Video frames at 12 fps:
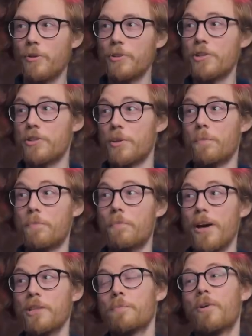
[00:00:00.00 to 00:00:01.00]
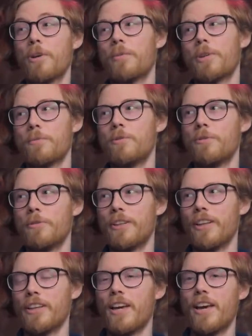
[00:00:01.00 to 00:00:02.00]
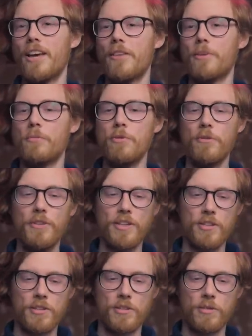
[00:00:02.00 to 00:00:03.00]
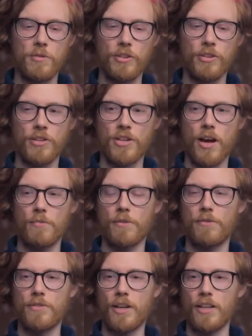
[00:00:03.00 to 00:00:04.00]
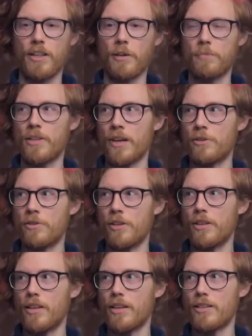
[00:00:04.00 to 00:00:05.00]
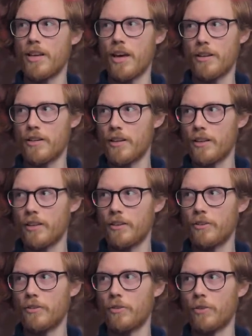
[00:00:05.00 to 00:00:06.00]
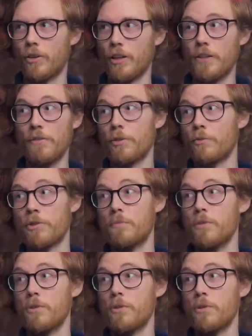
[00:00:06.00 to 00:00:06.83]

Which is the best part about the movie. Like, yeah. The movie doesn't do a good job of setting up tension in its editing or even through its